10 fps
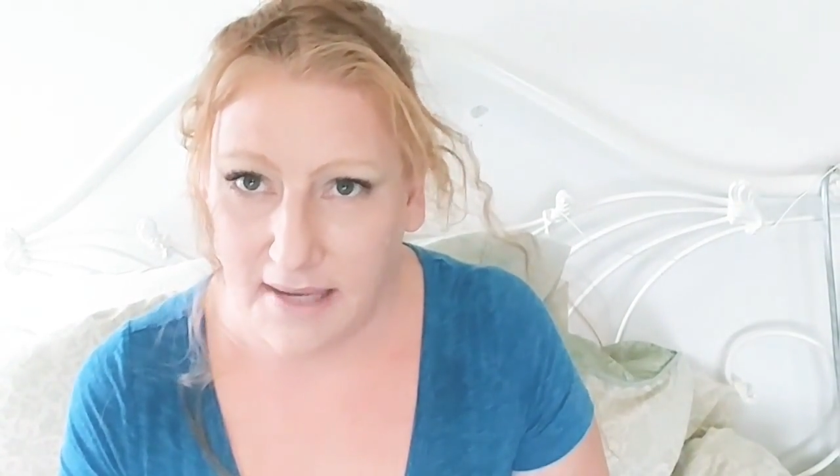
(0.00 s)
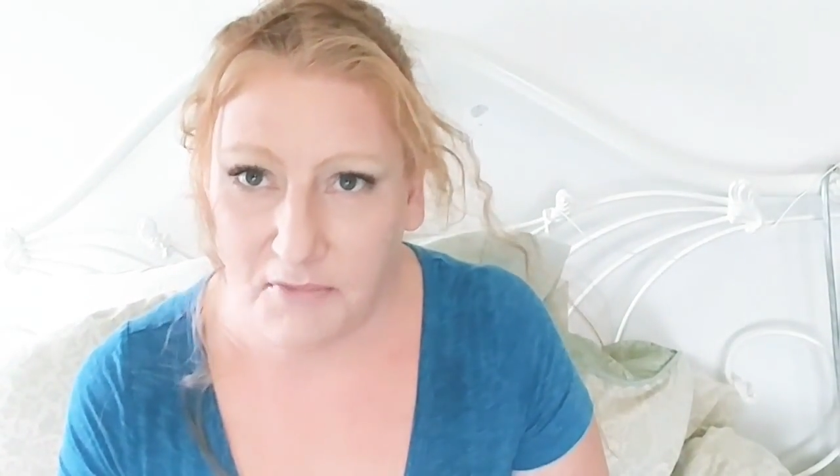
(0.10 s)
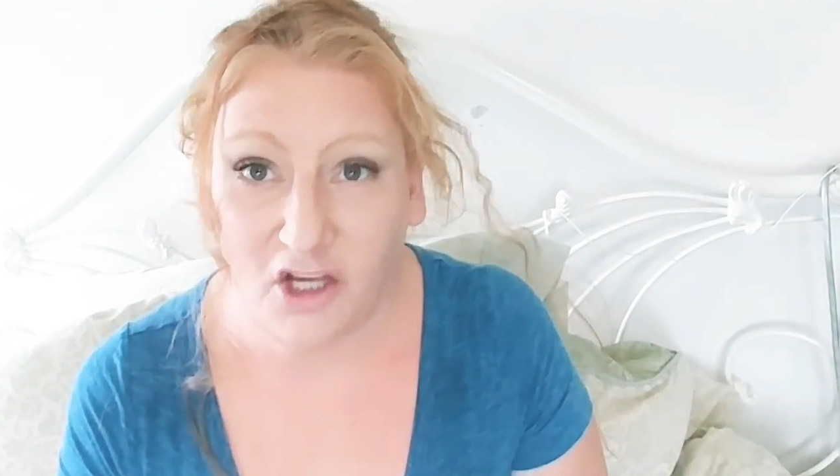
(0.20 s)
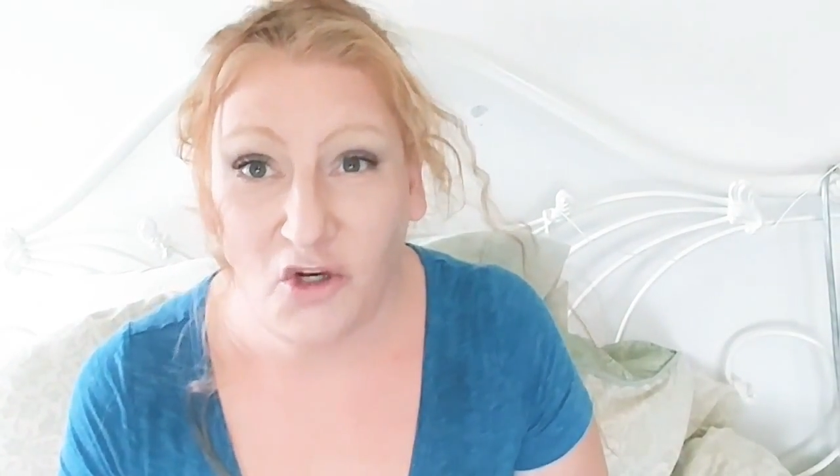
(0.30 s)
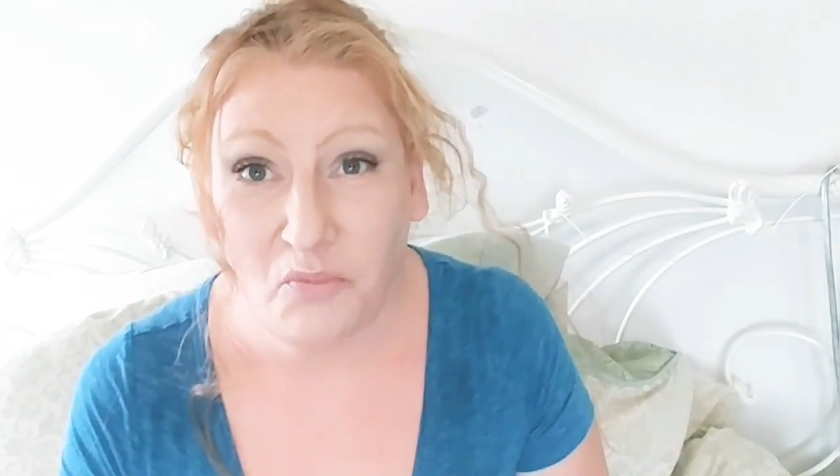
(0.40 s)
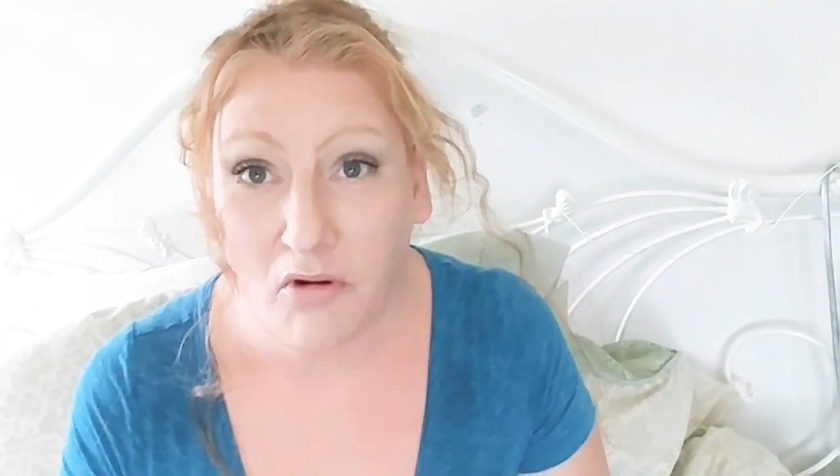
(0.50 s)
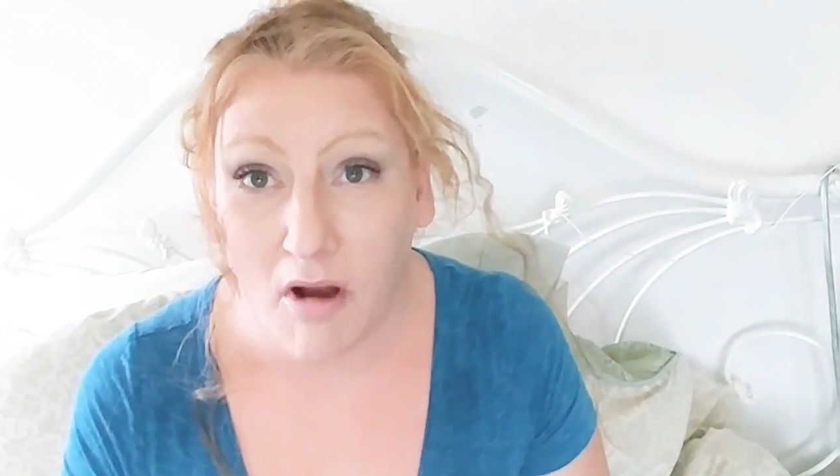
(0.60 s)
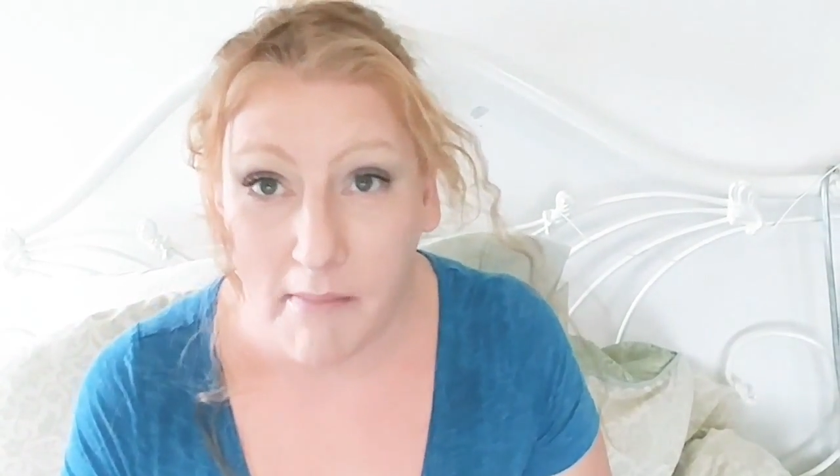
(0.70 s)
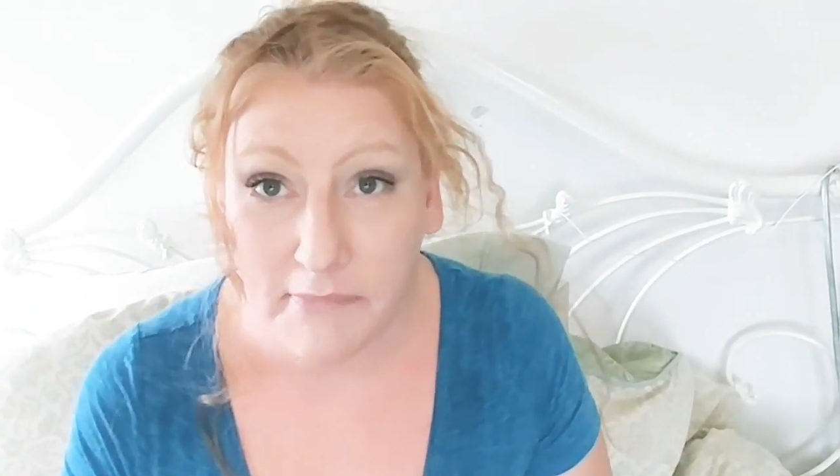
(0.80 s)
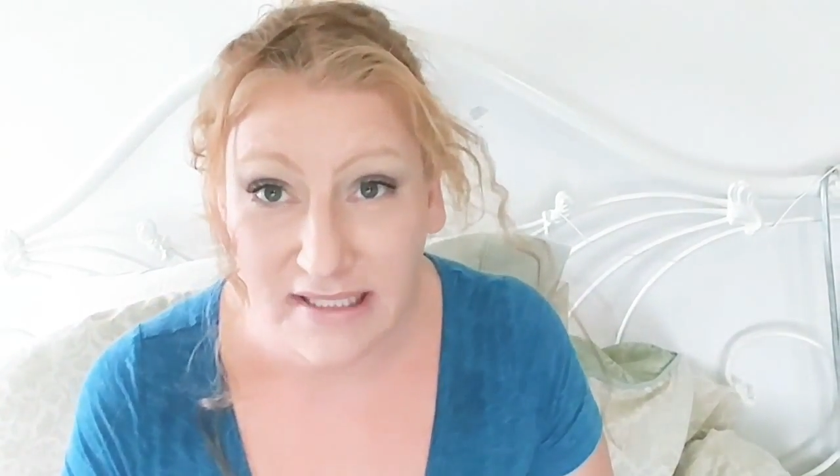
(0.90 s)
I'm not gonna
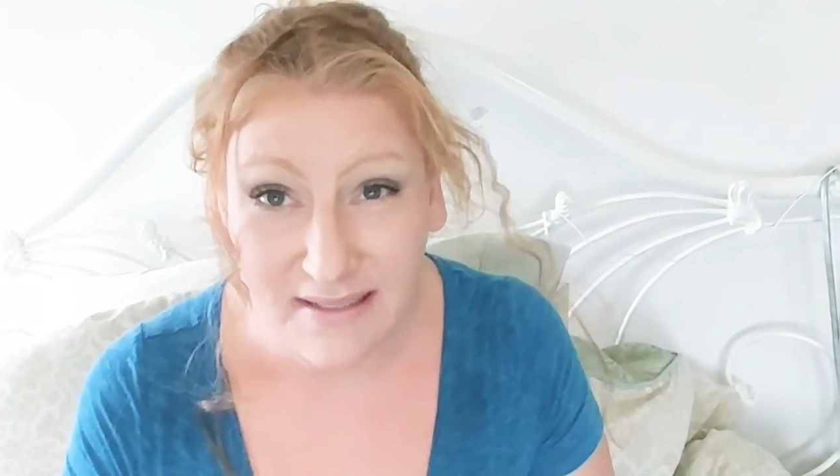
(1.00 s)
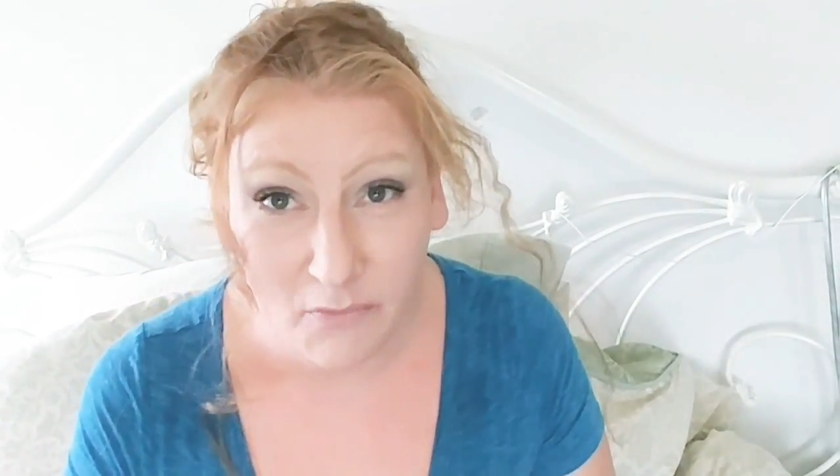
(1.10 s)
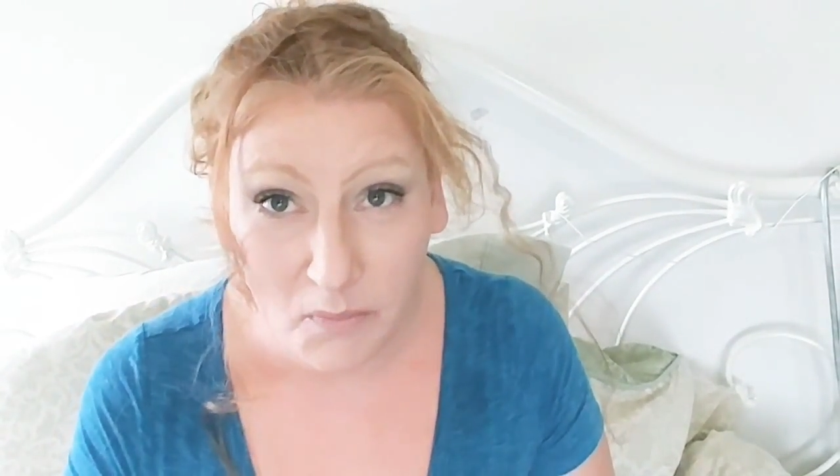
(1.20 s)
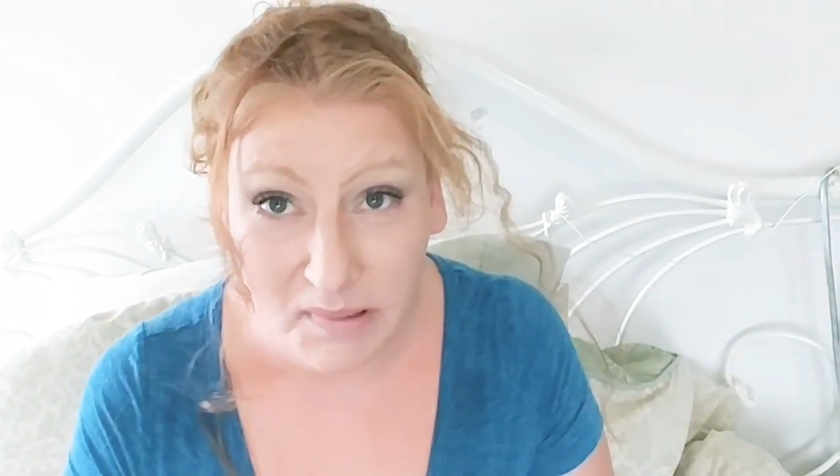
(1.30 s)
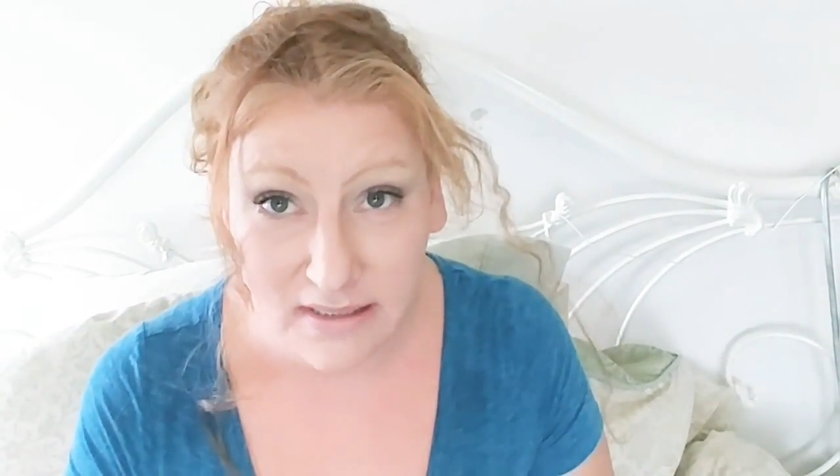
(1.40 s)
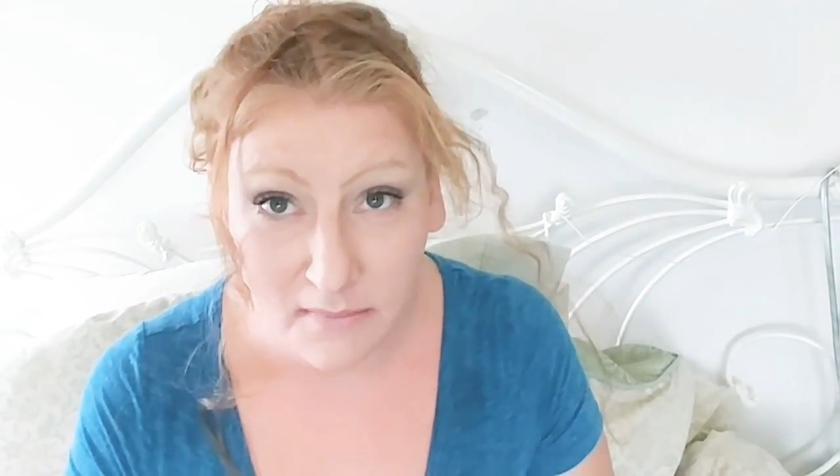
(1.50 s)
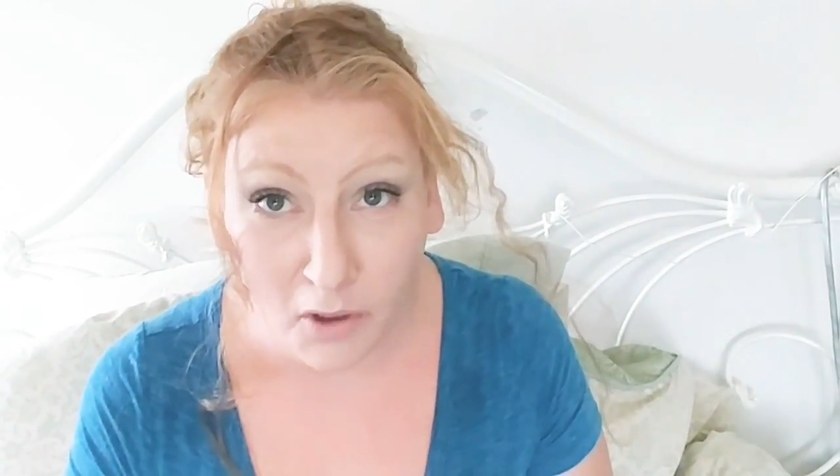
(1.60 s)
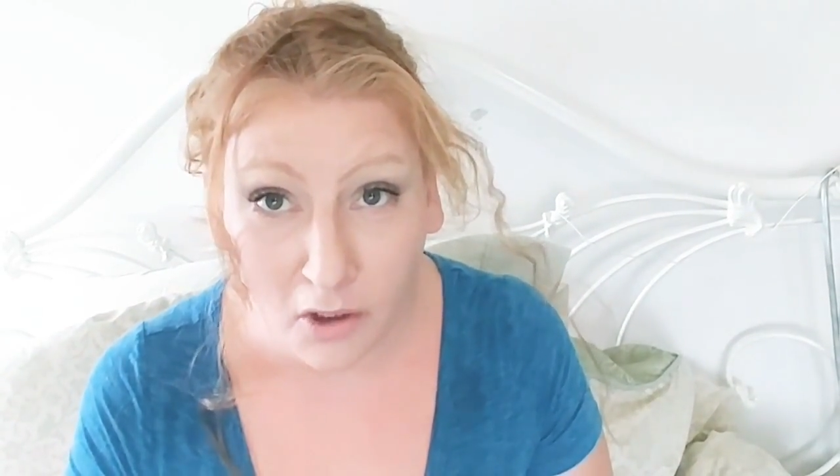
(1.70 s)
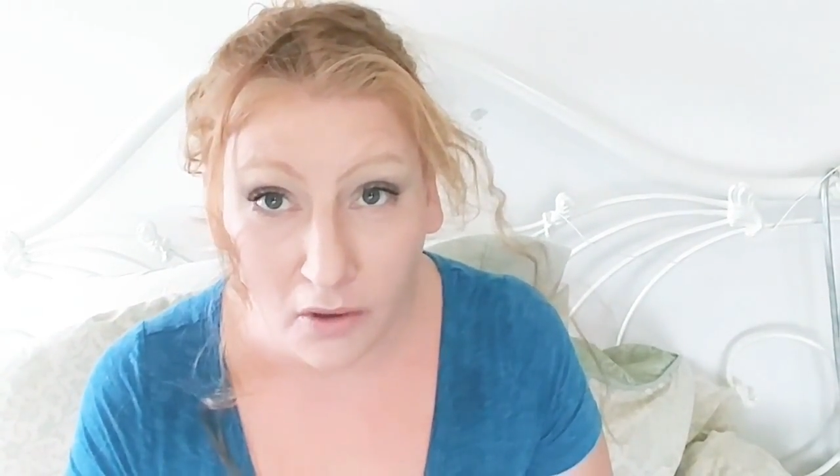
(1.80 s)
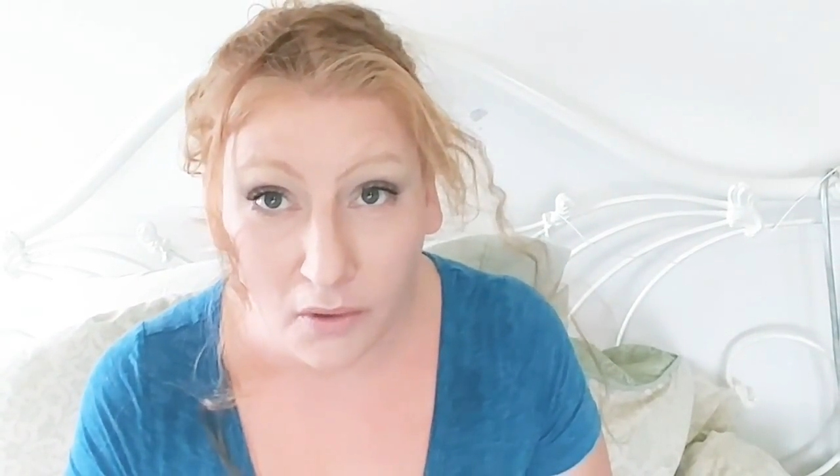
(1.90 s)
promise it will be
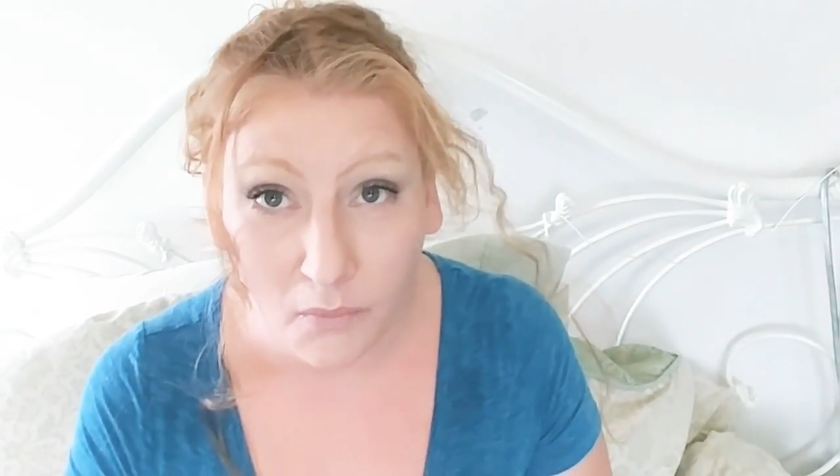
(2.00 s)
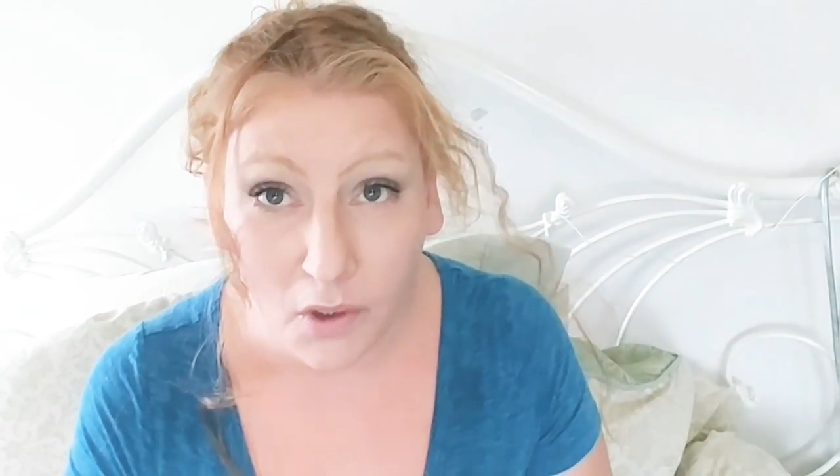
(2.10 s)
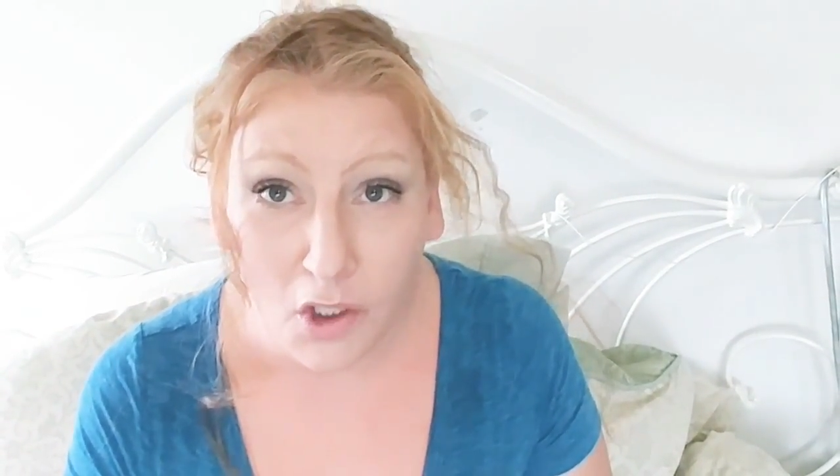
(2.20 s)
tomorrow,